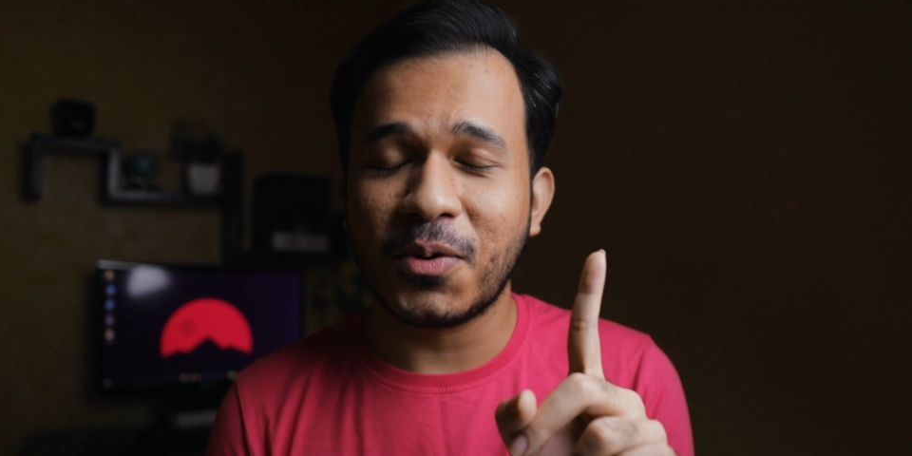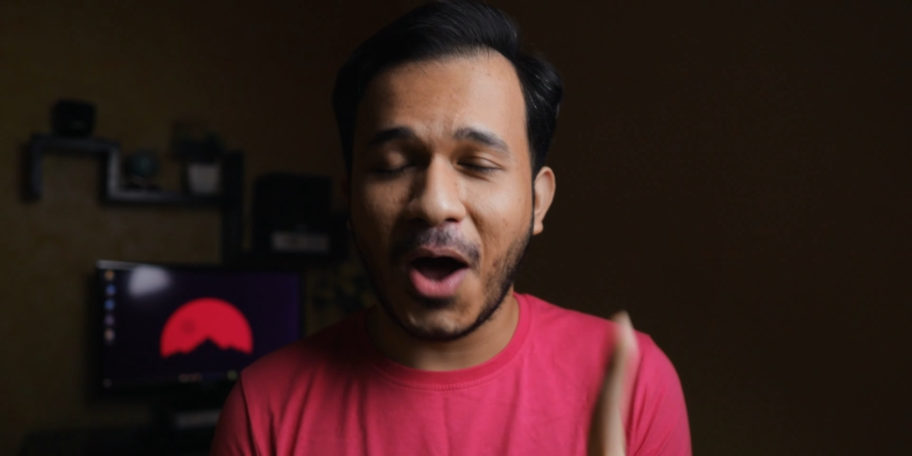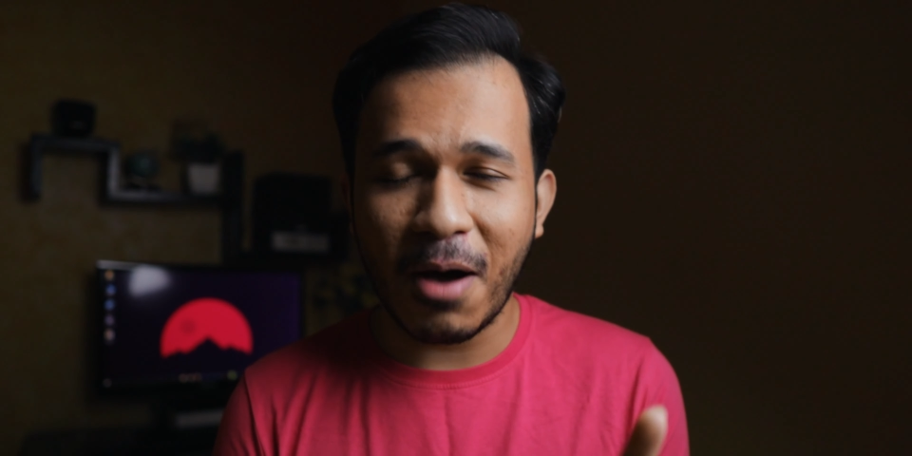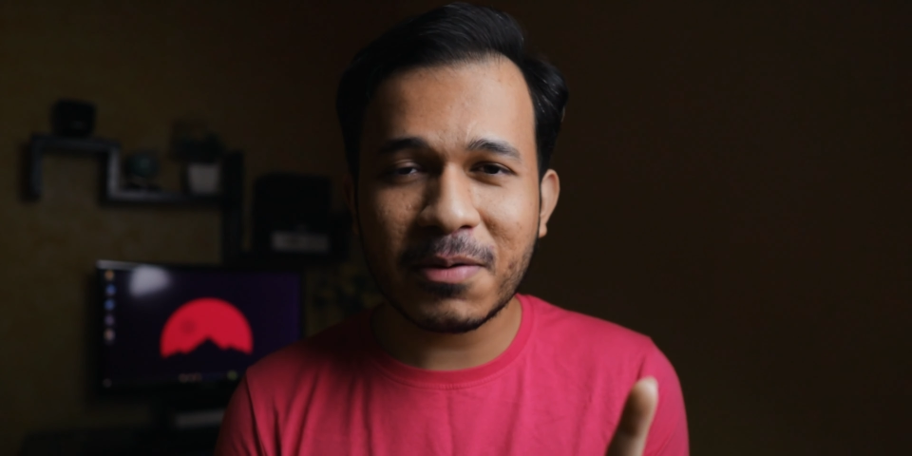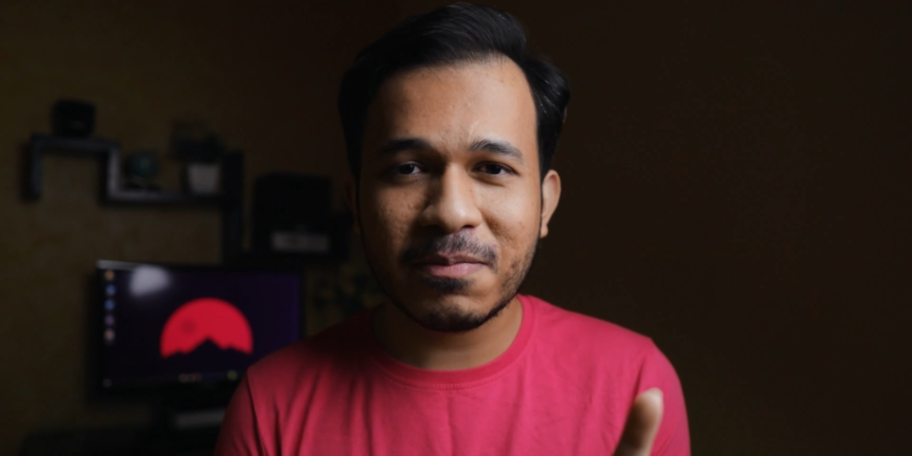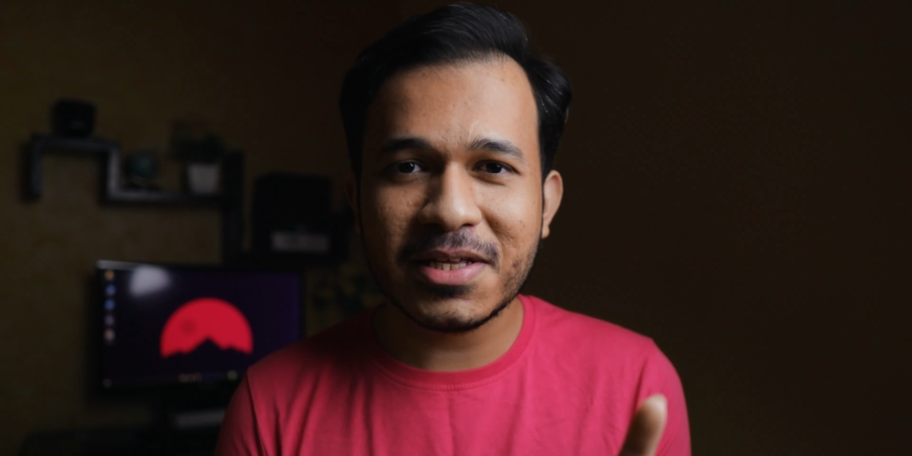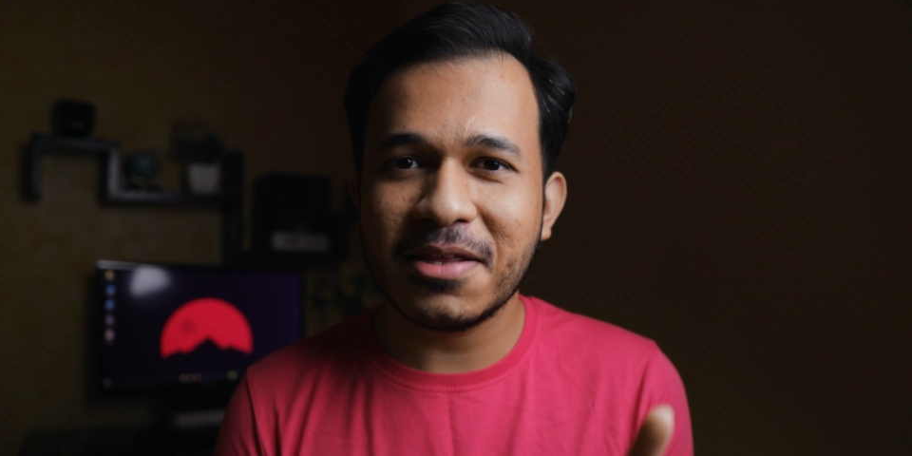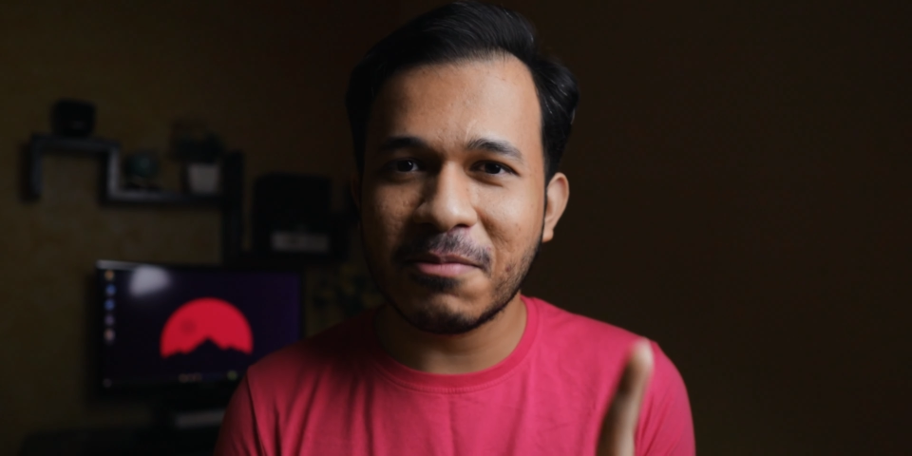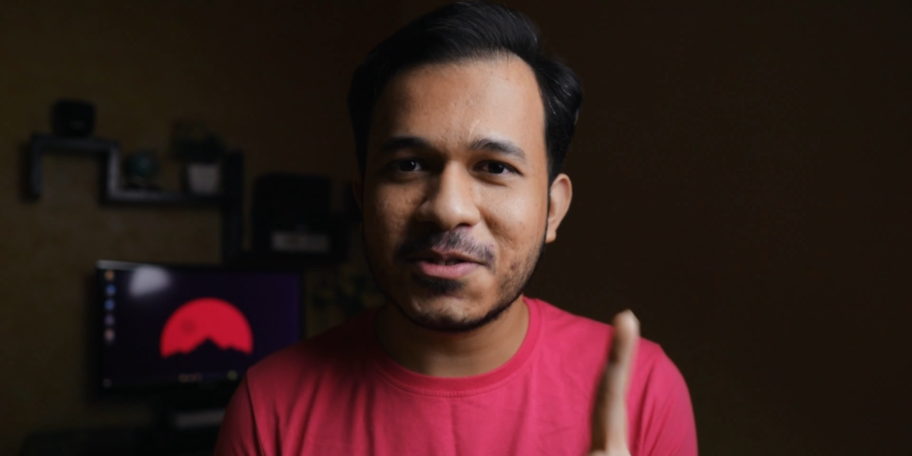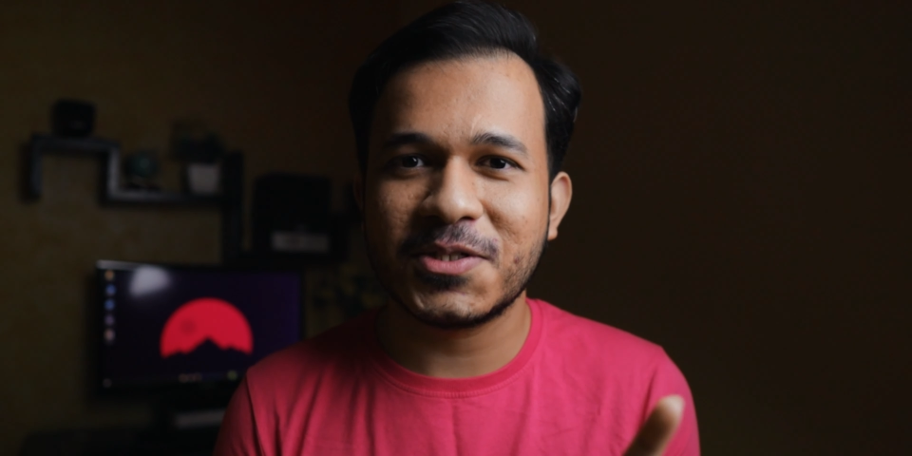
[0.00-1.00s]
probably
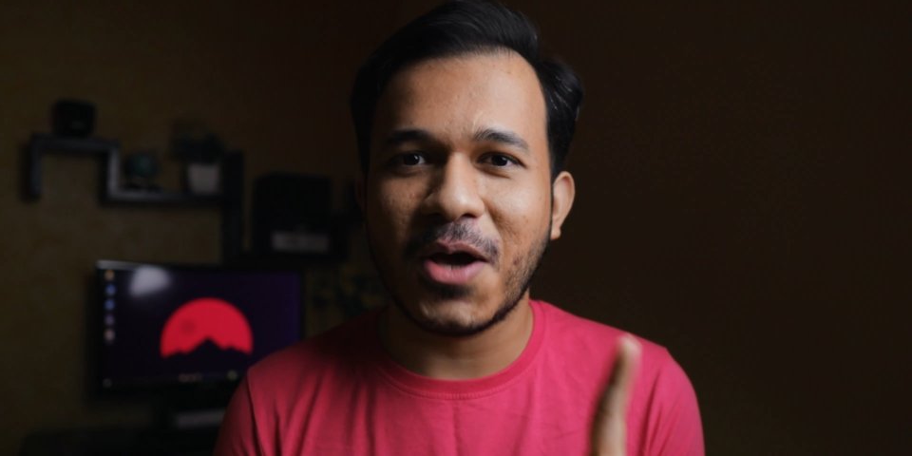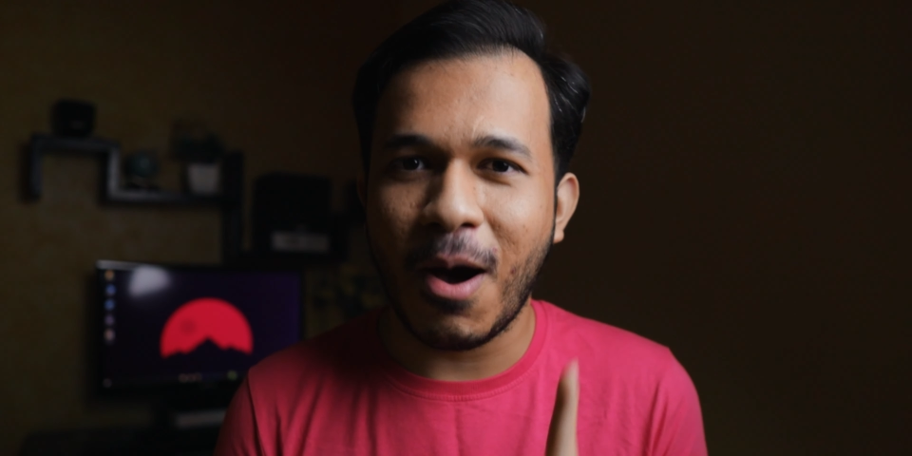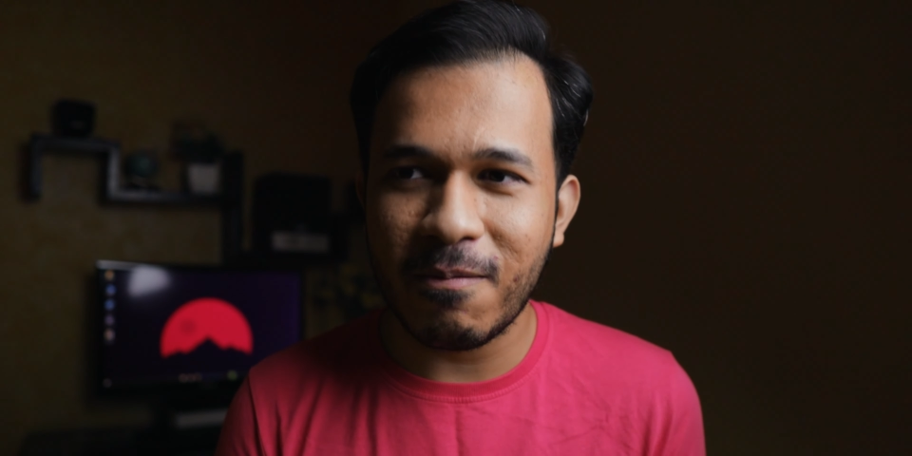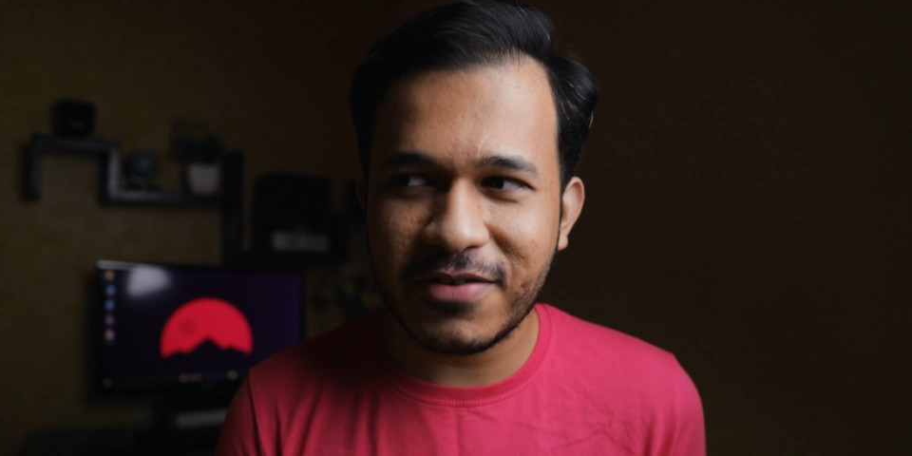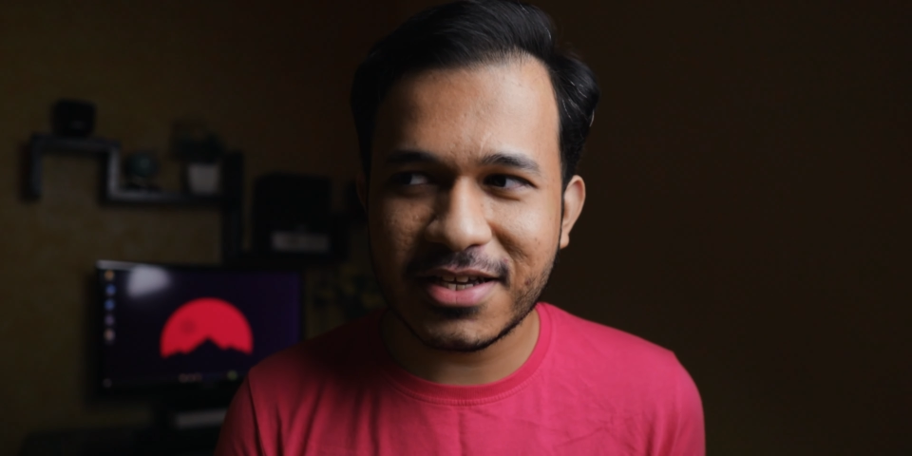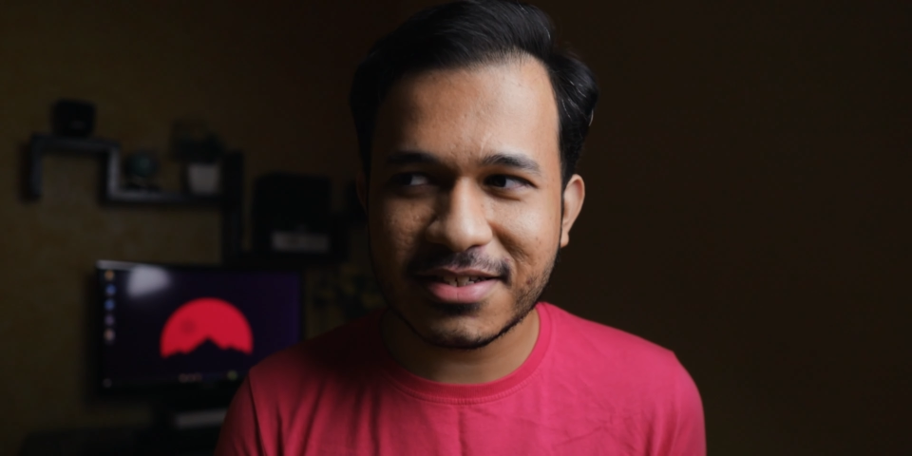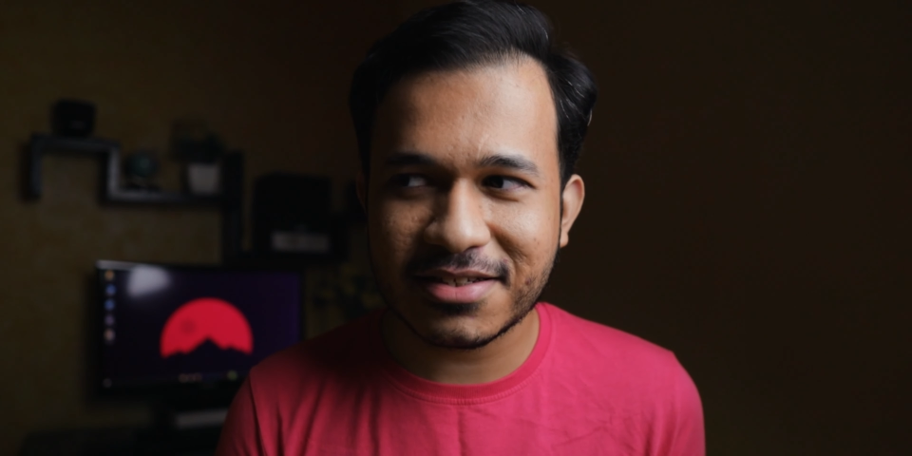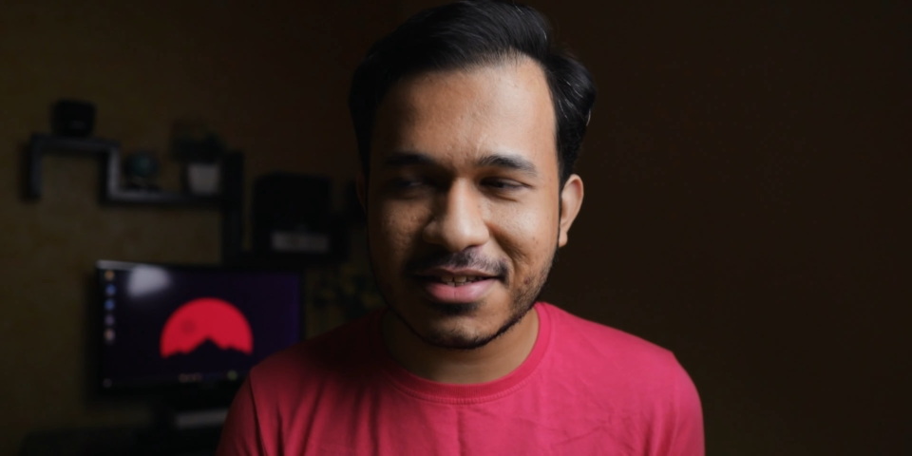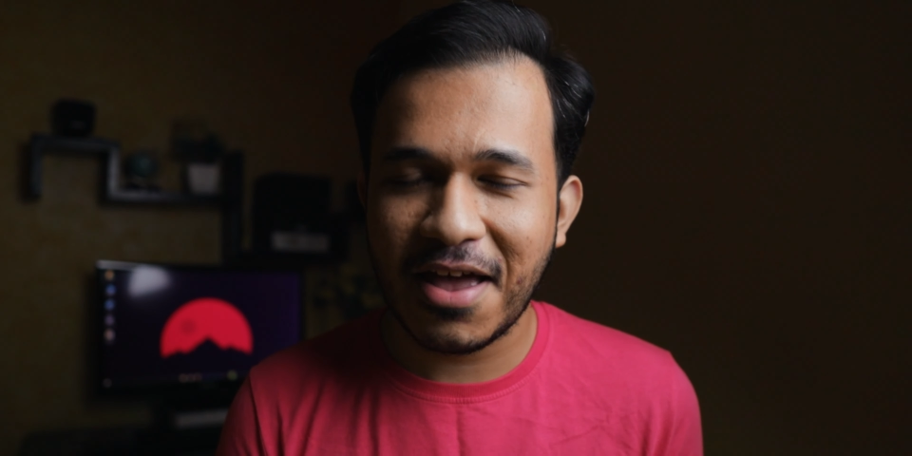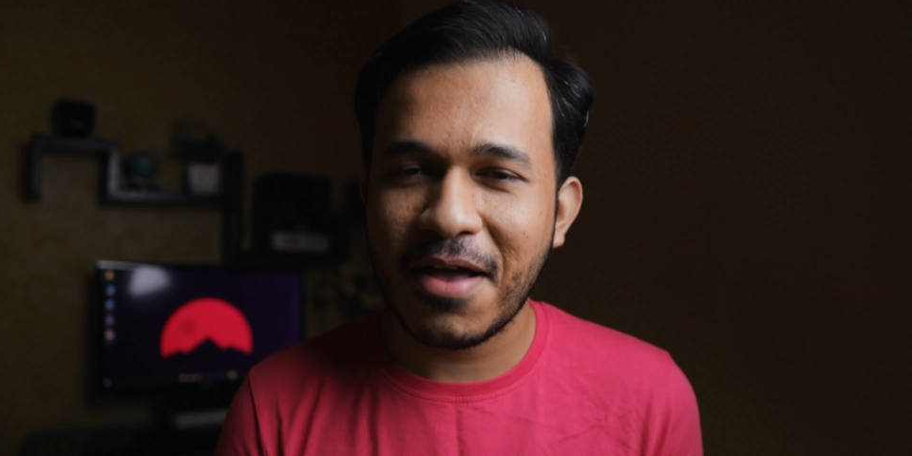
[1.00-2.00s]
the most
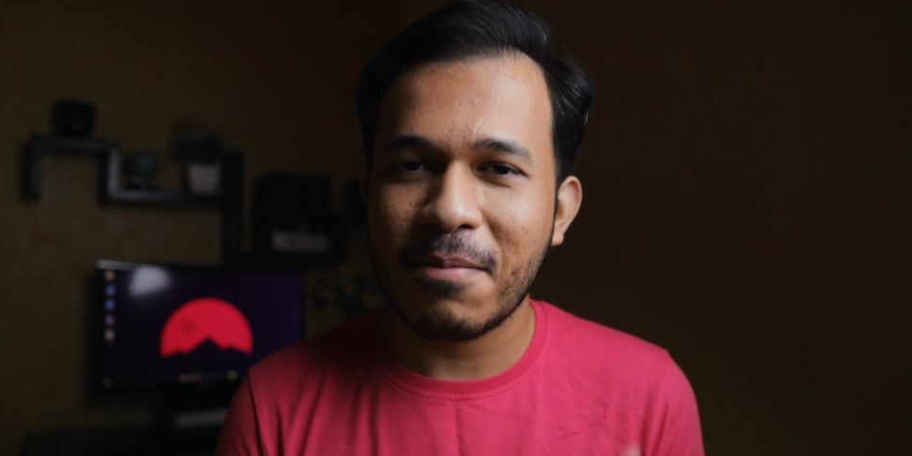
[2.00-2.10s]
obvious,